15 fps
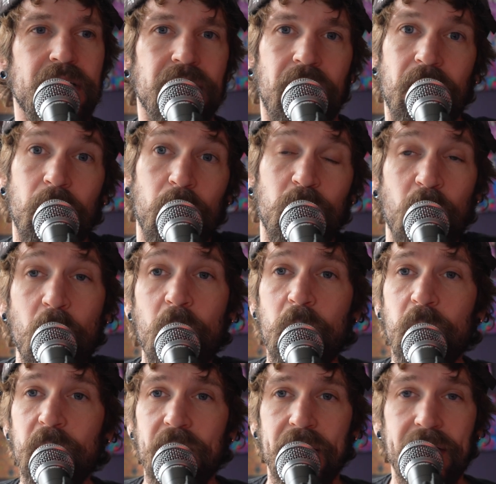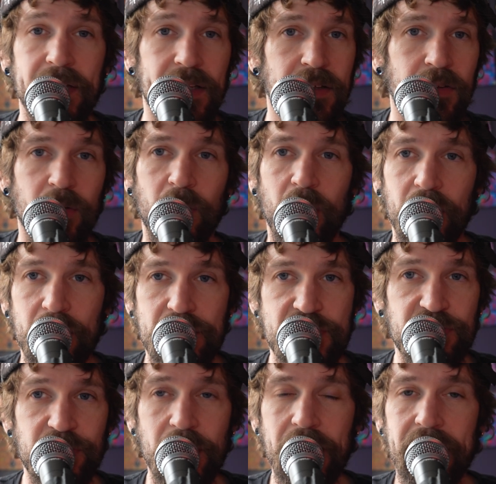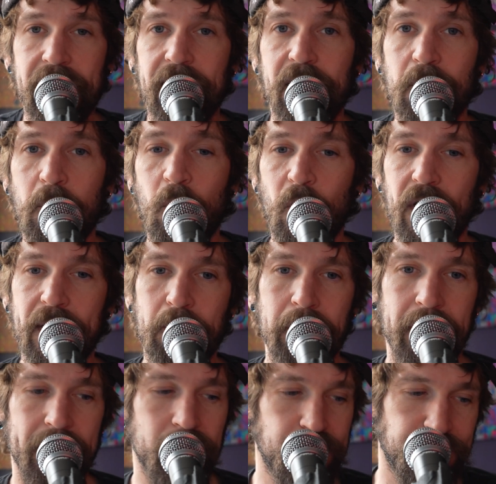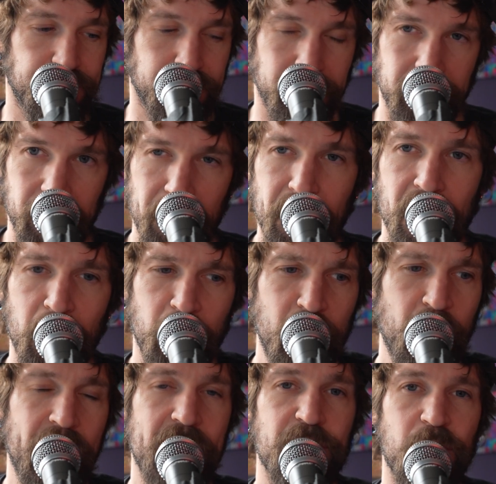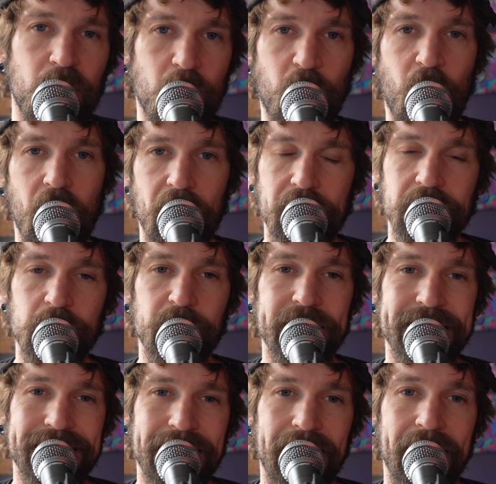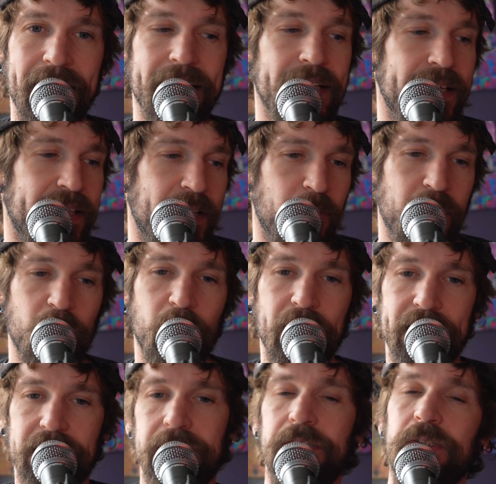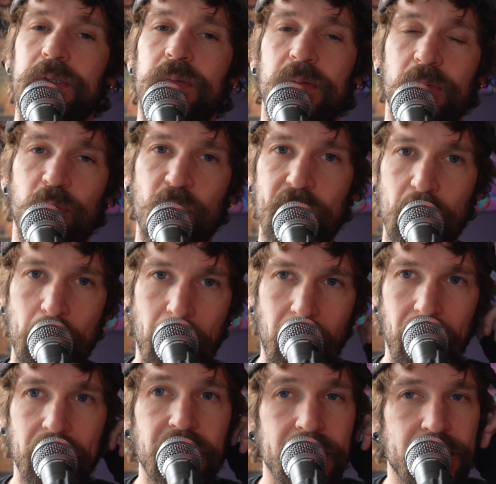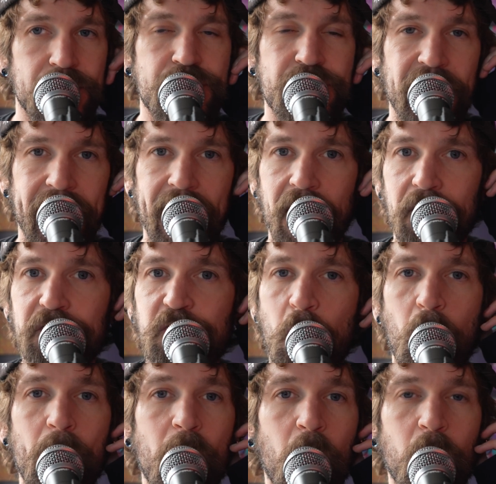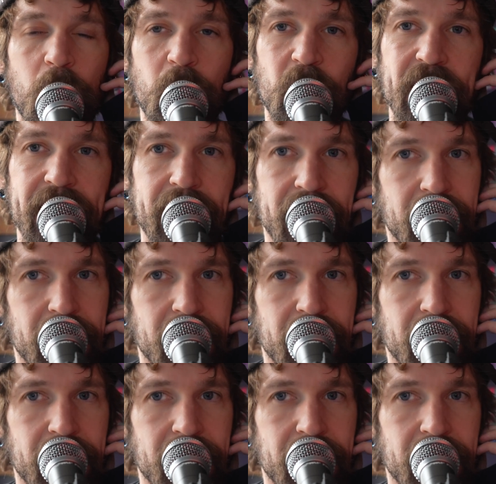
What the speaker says: Our road, at the end of the road, it was flooded in the morning, but we waited for the water to reside, and then we went to Ritter Park to check out Four Pole Creek.